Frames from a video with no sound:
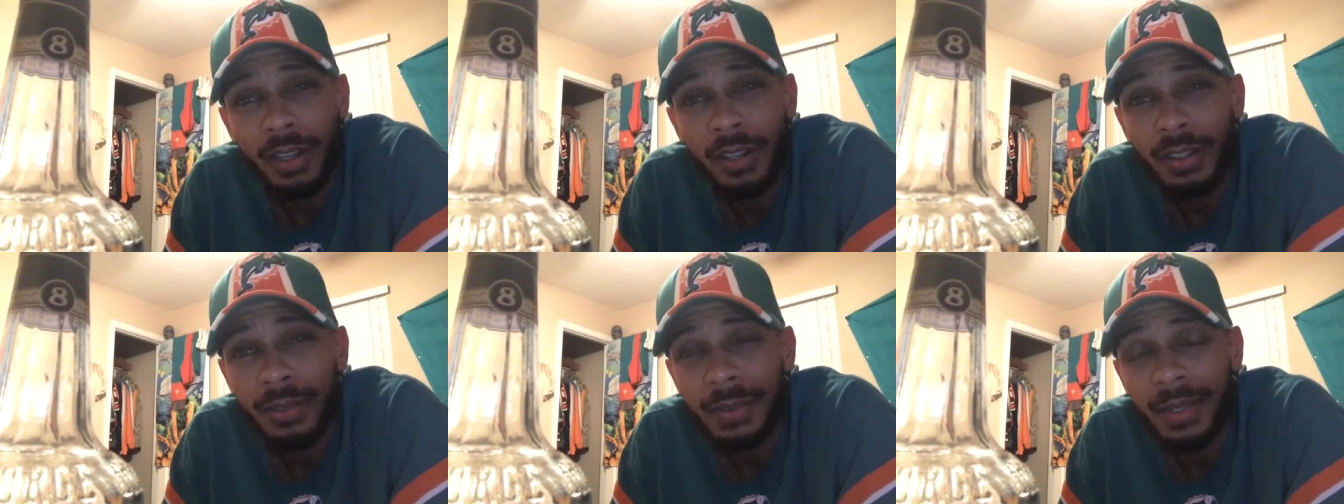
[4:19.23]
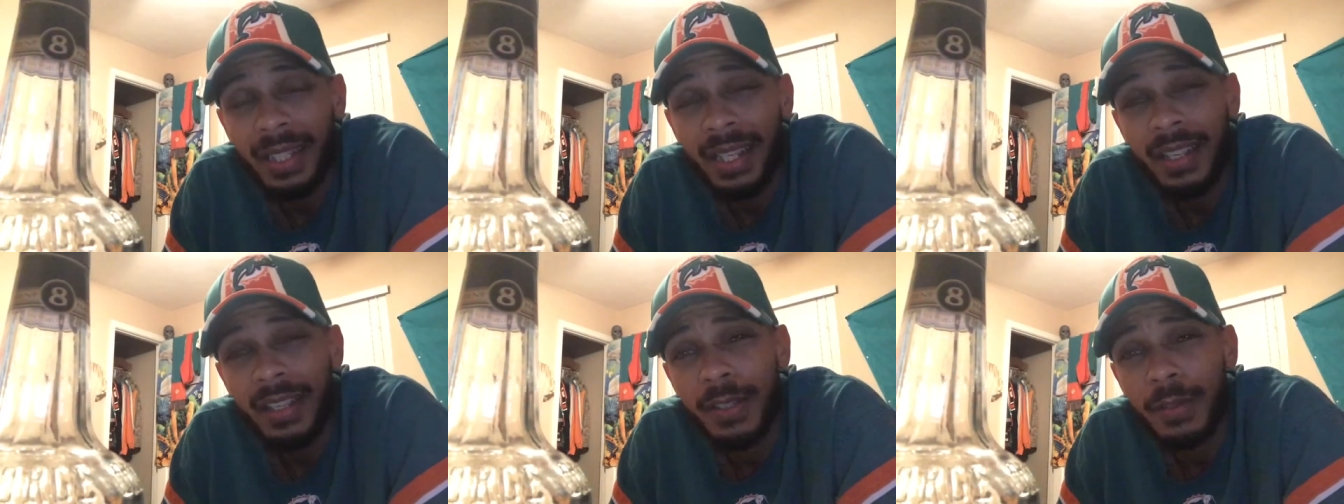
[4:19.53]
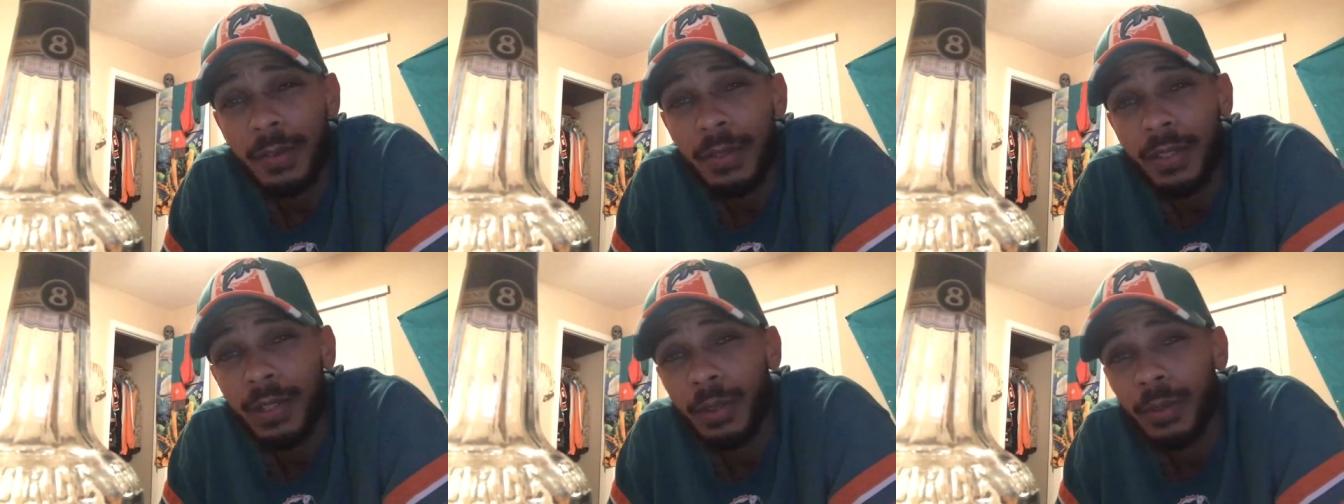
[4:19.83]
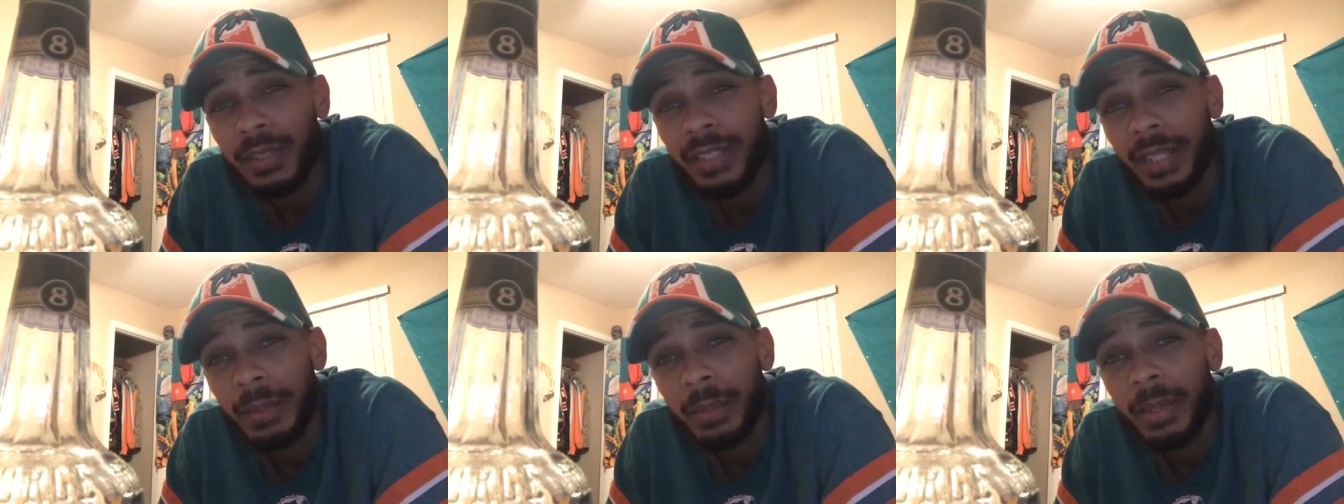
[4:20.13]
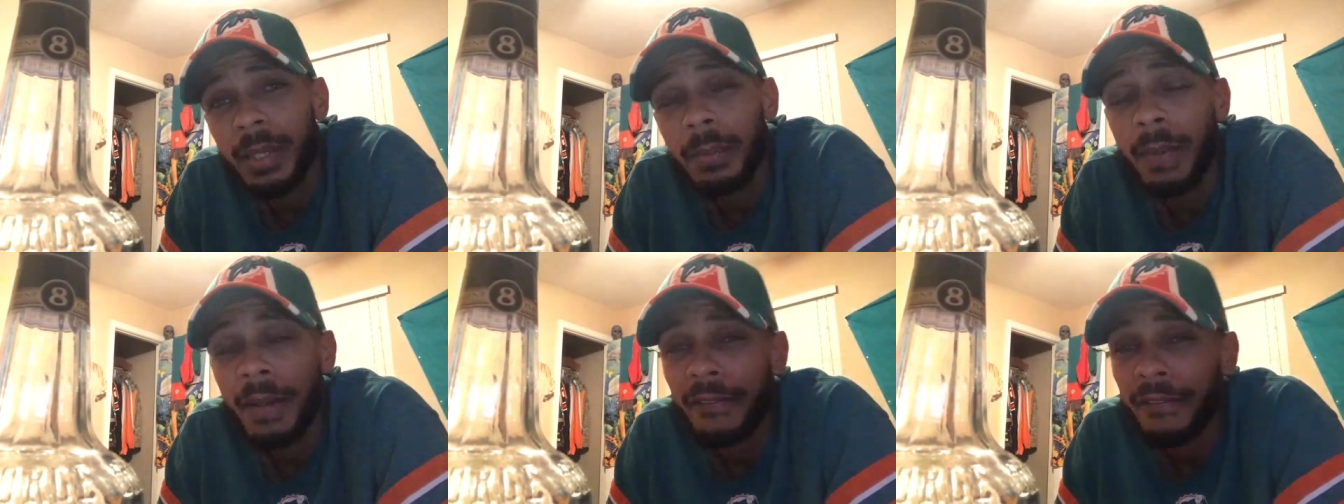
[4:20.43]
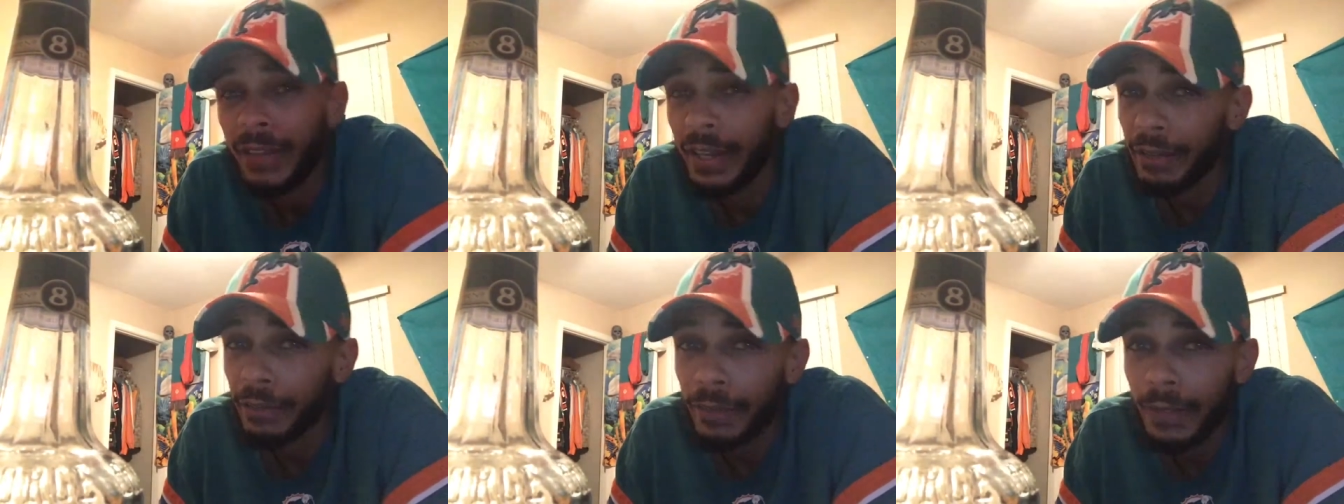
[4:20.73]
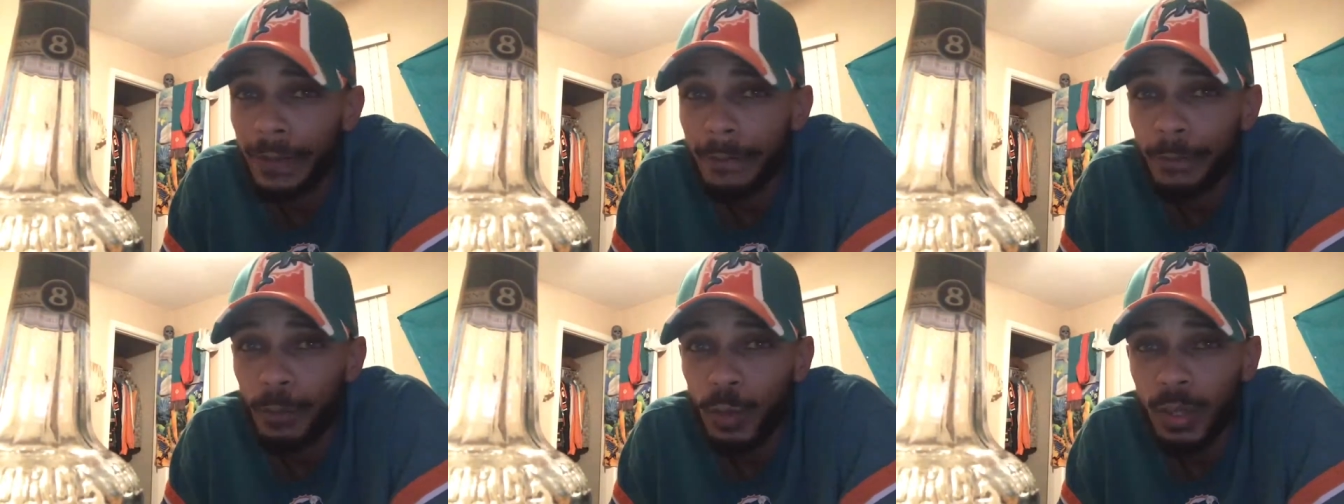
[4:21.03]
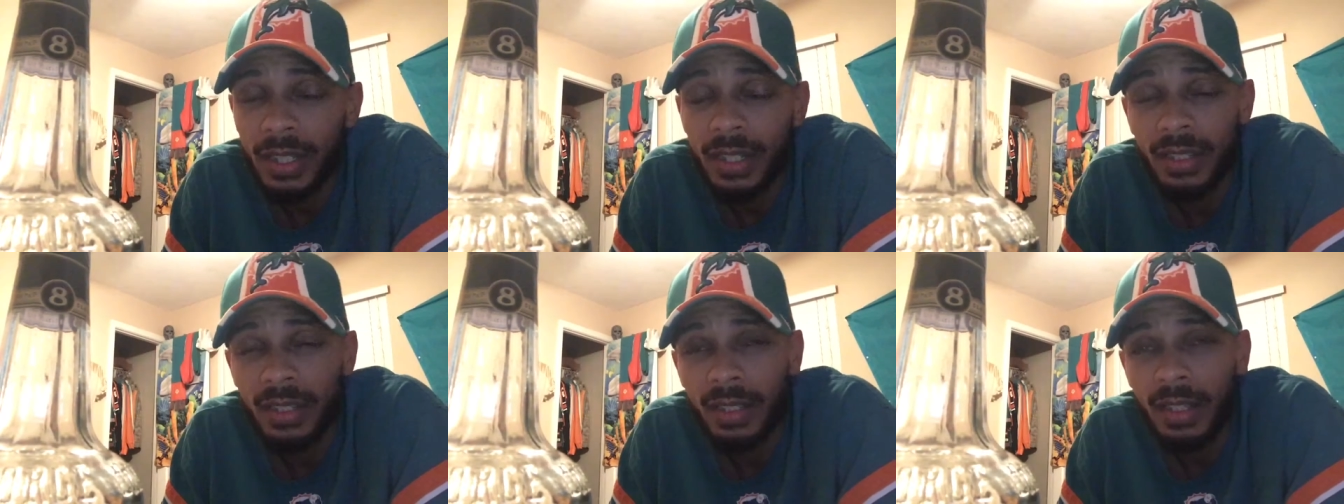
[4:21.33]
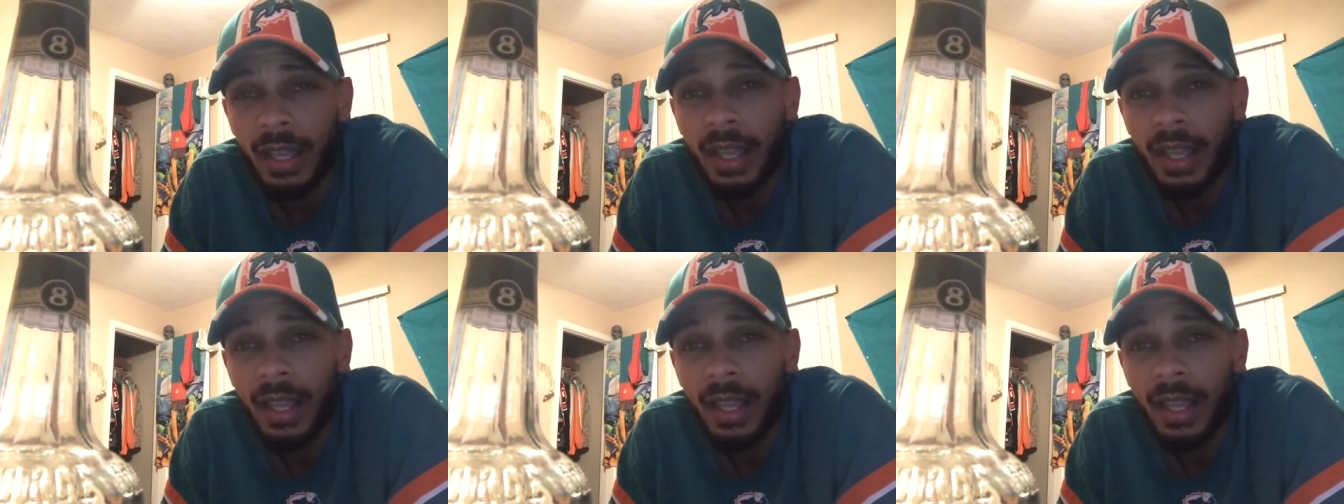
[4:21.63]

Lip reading: only because it's a little cheaper than my favorite, which is